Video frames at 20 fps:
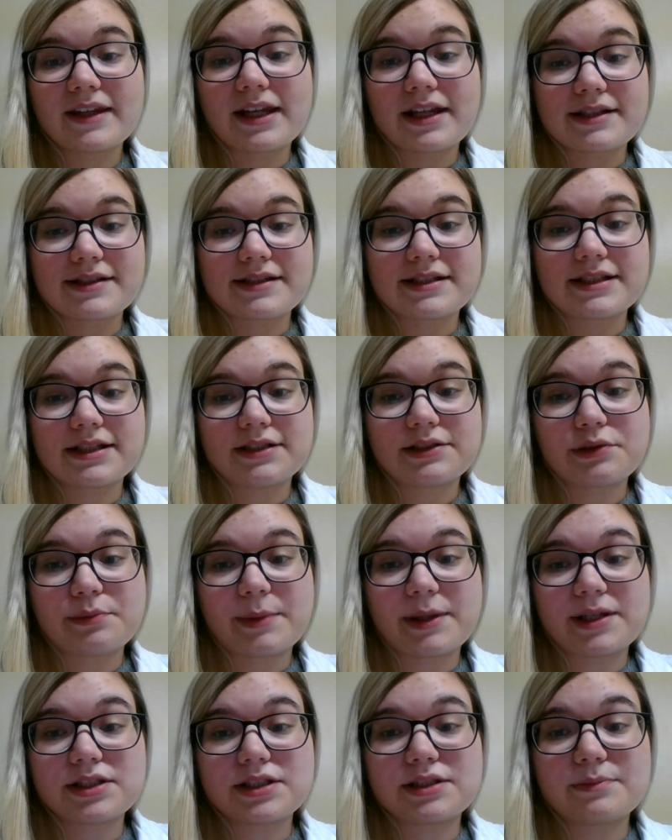as an
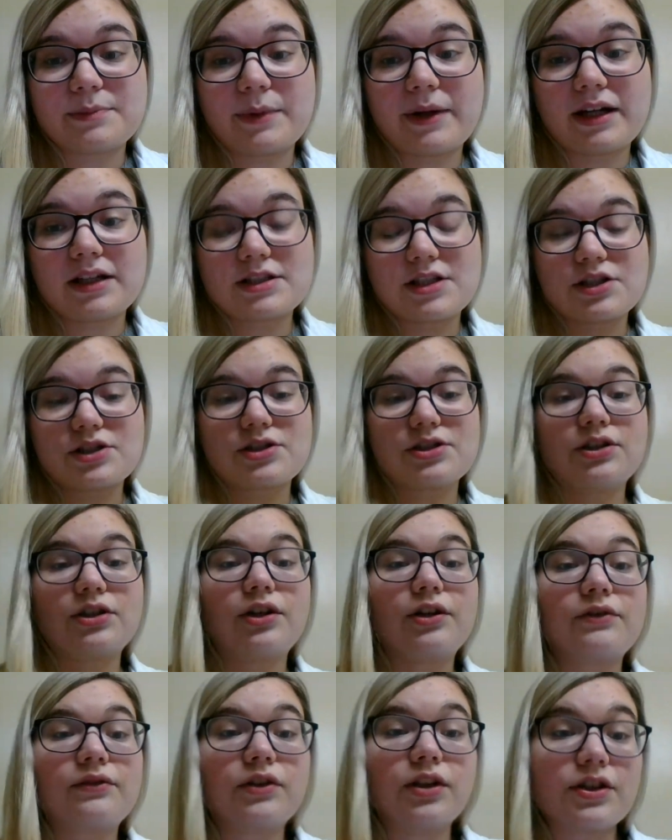independent
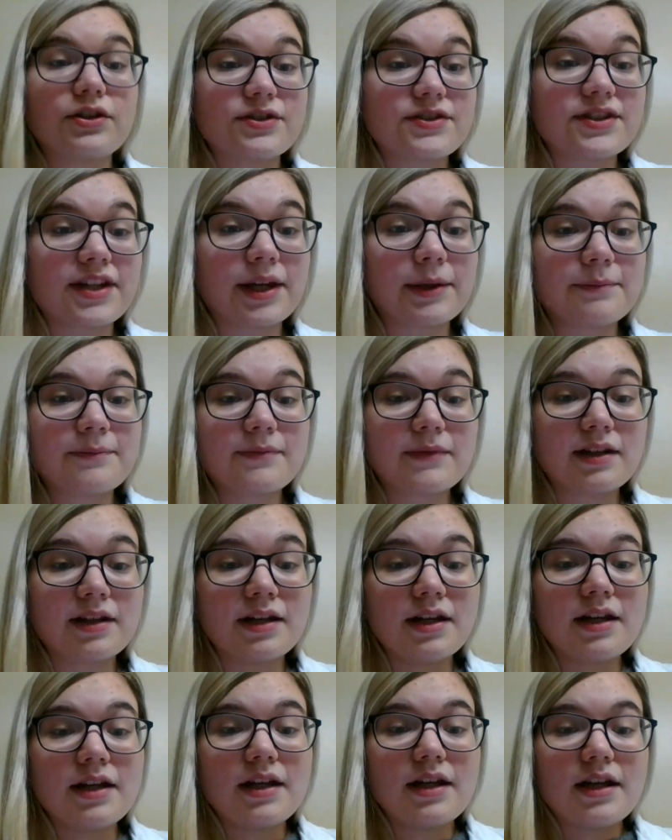practitioner of nursing.
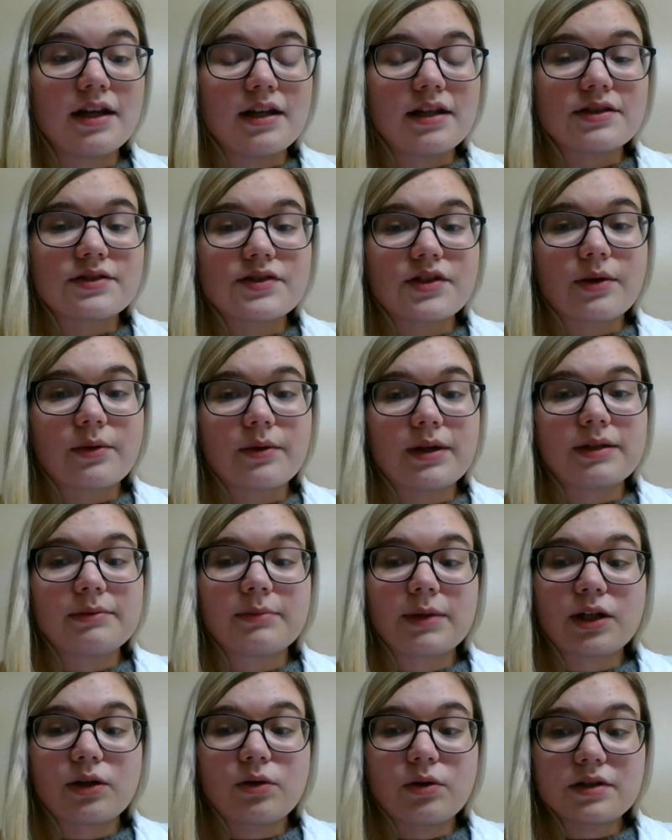So in
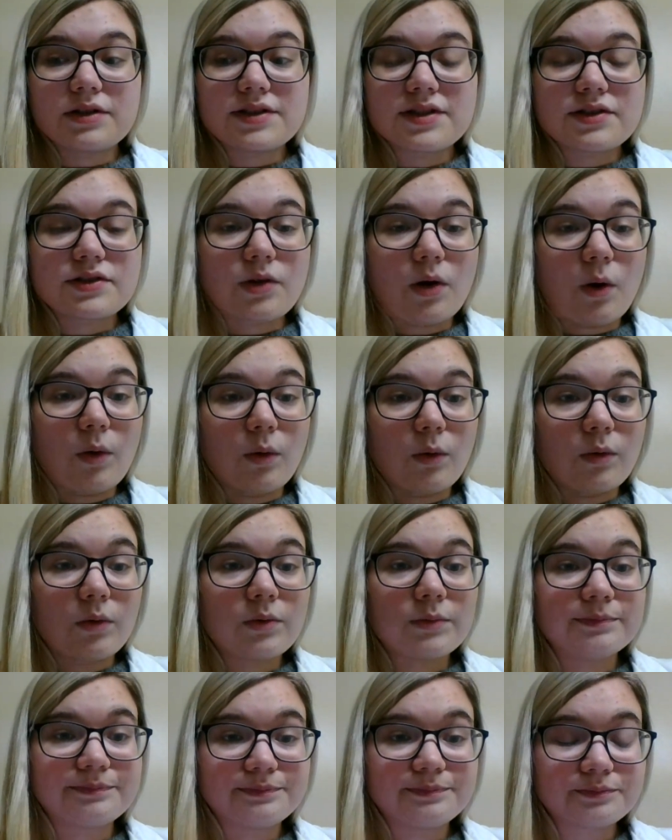my course as a whole,
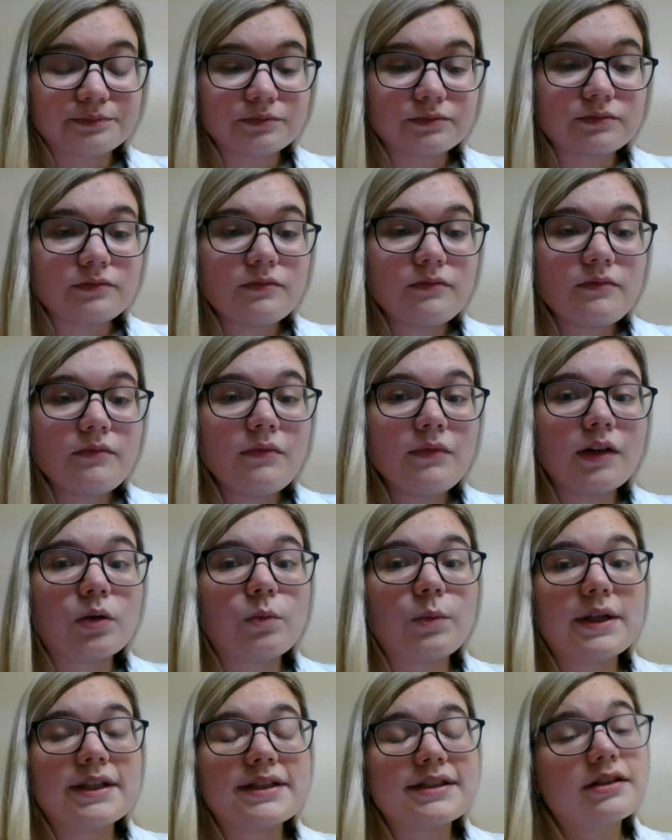
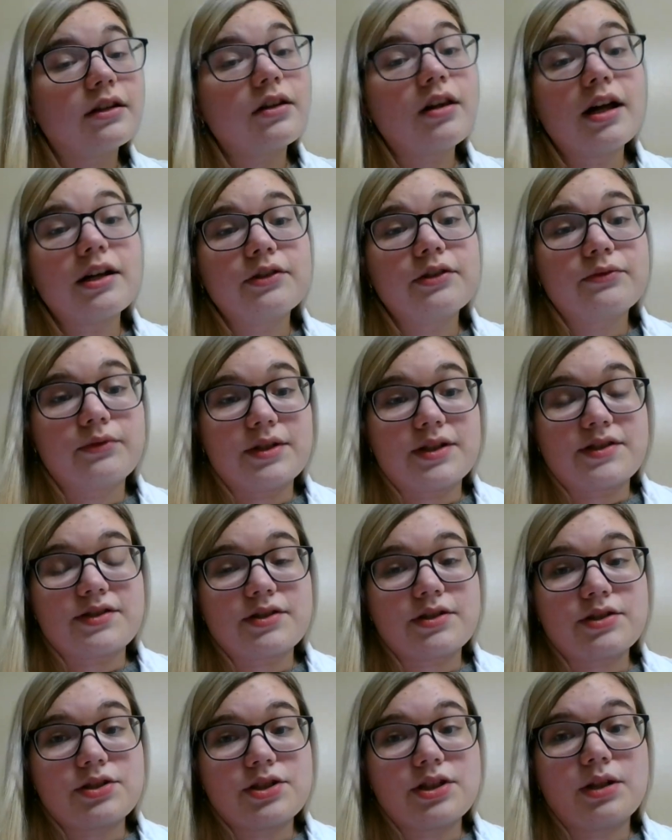we did a lot of
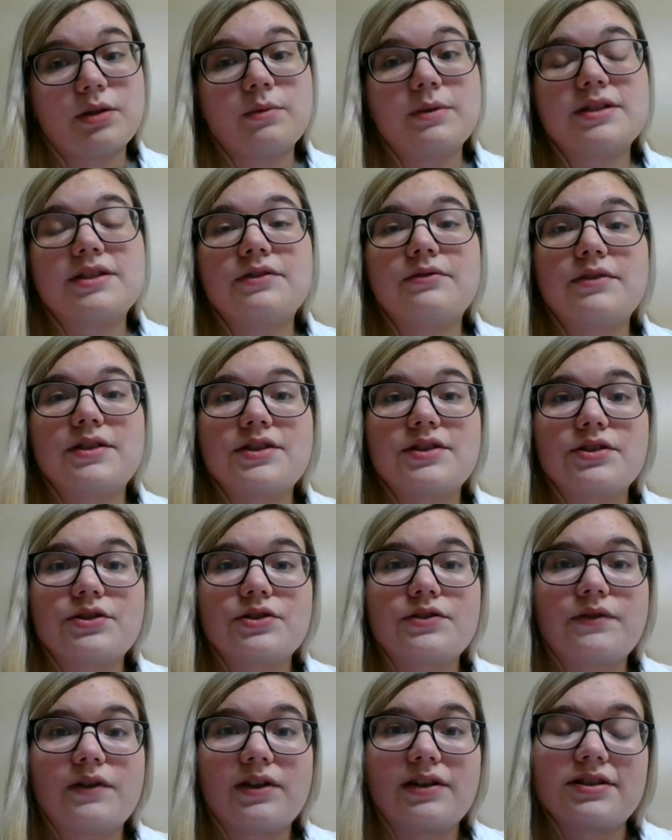researching. We did
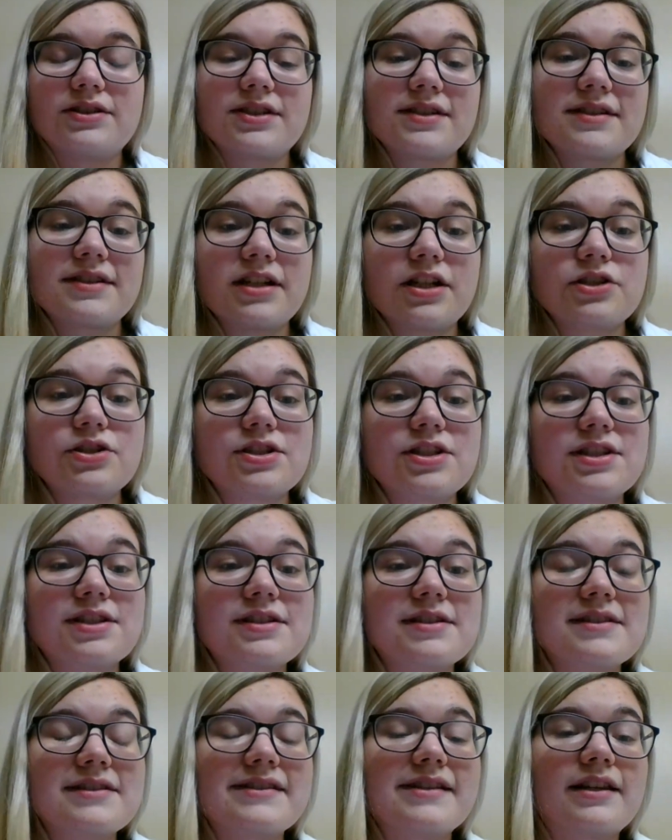research for our
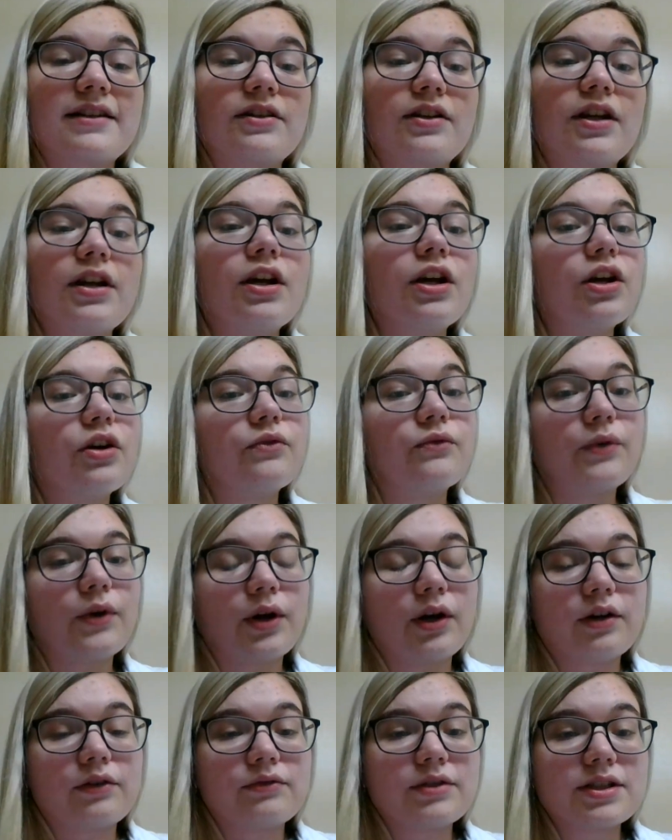discussions and for
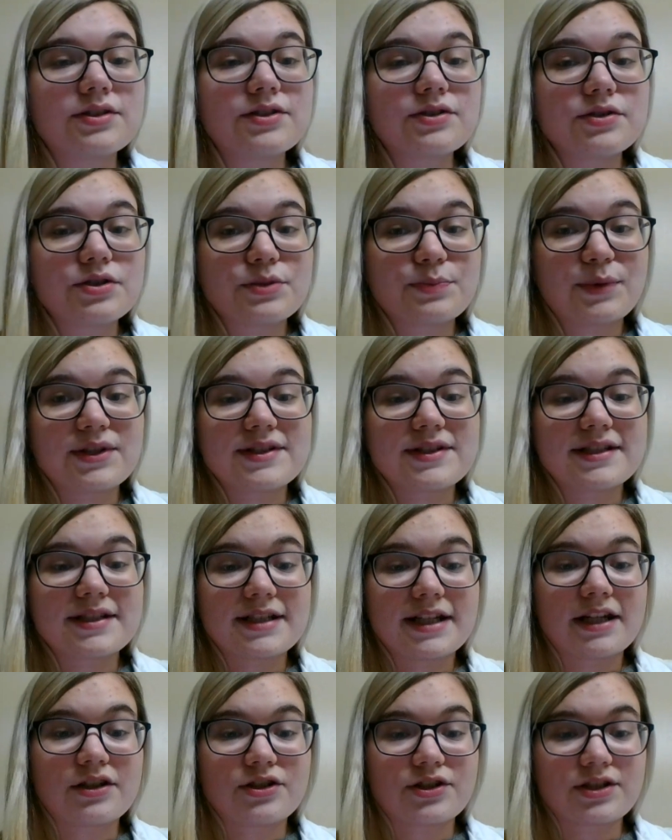our research
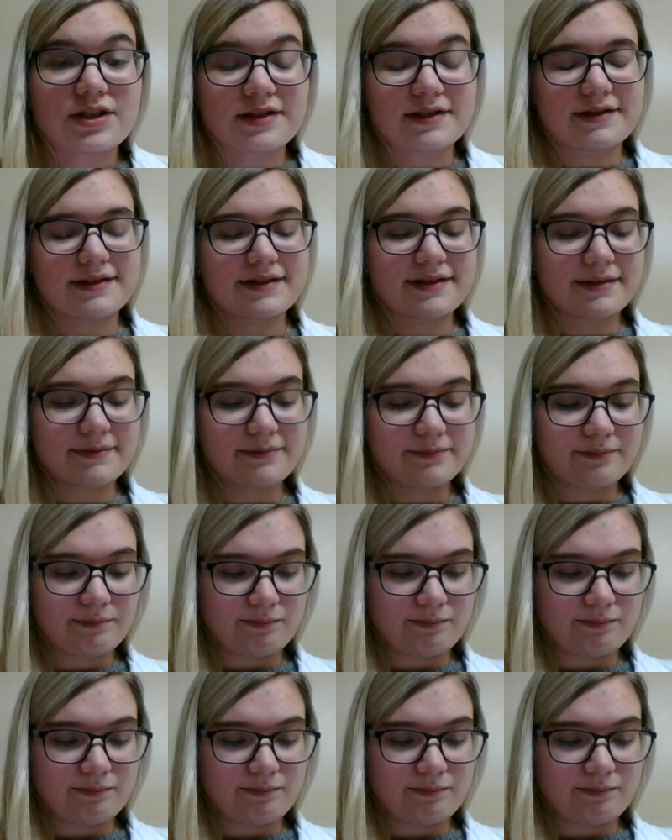presentations.